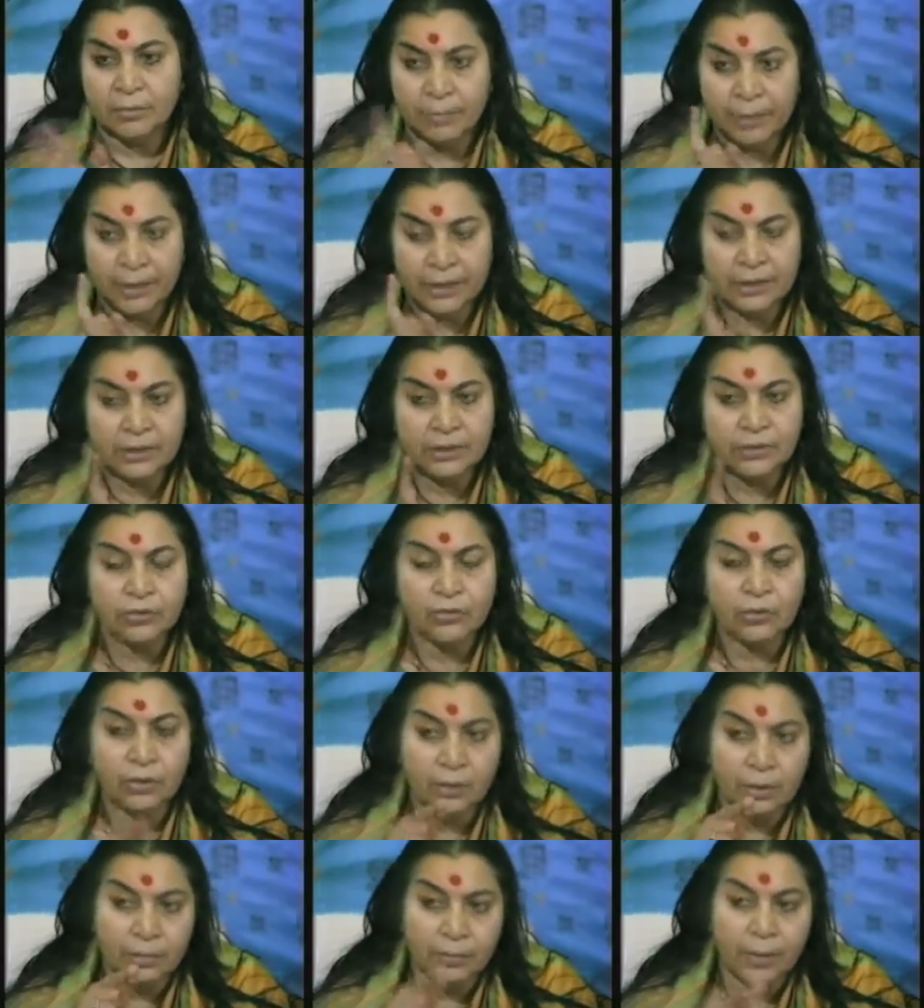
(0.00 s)
But
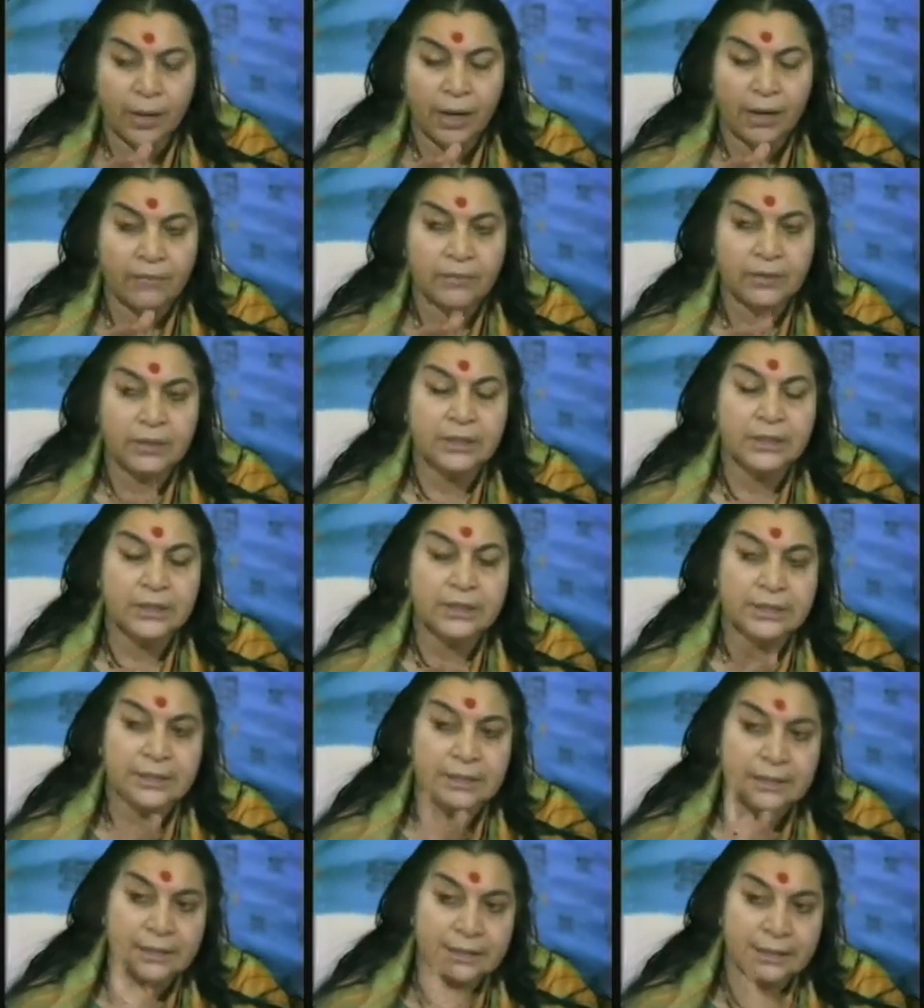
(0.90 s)
your power
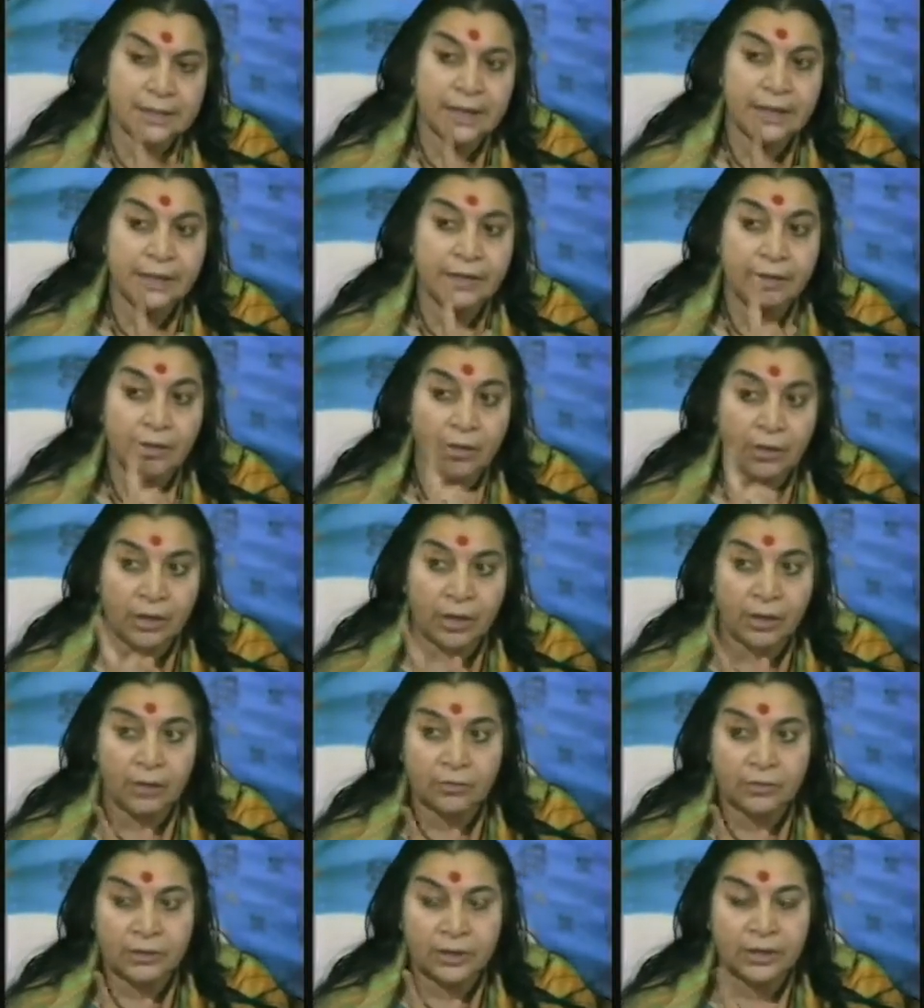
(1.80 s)
is inside,
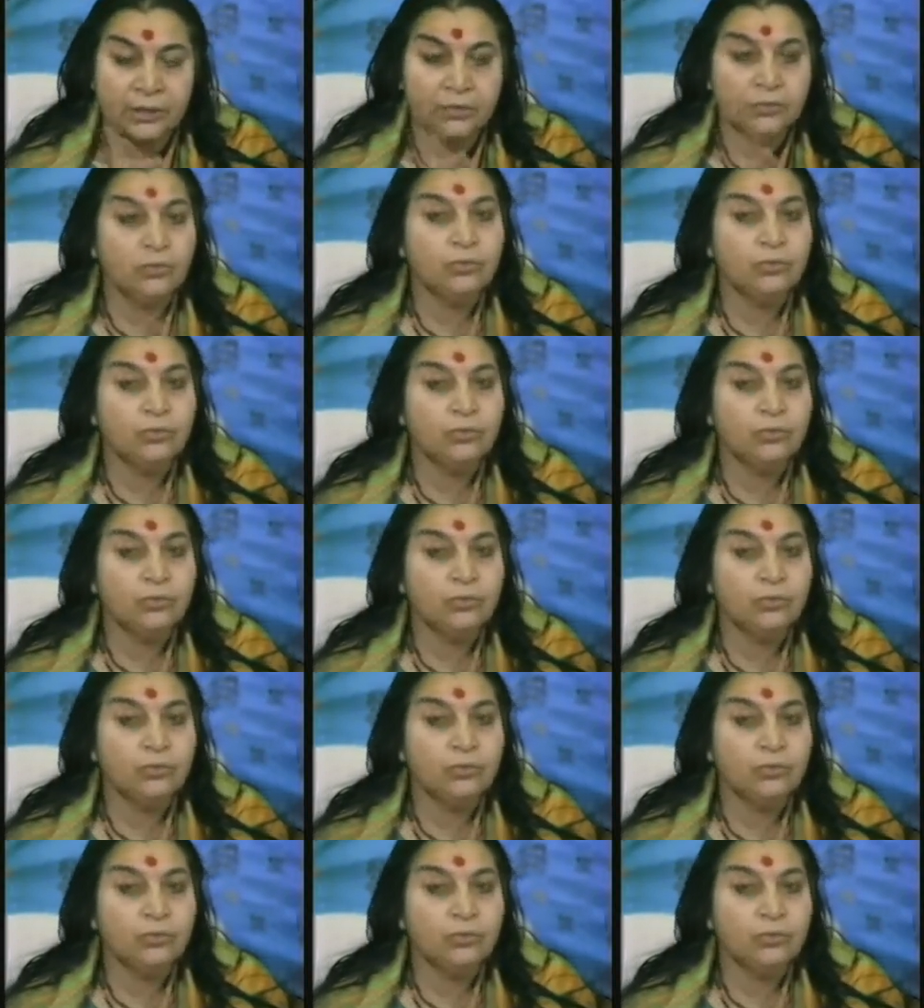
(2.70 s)
not outside.